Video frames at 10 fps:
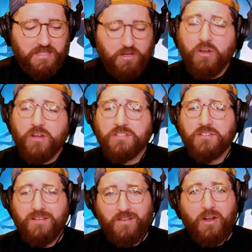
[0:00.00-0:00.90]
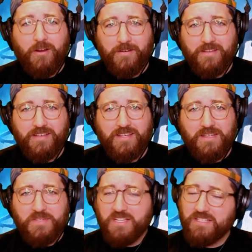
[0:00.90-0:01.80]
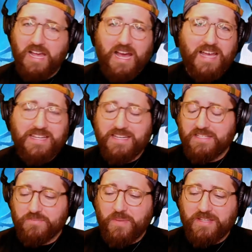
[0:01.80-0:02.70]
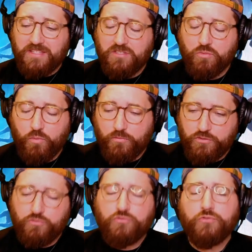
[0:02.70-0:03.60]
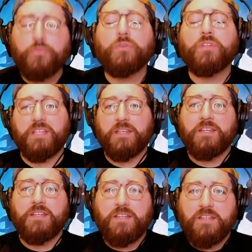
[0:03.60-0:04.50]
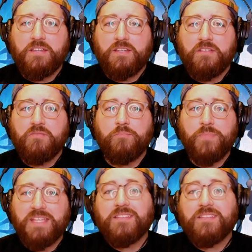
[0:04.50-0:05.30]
caught us off guard because I didn't expect it to truly mean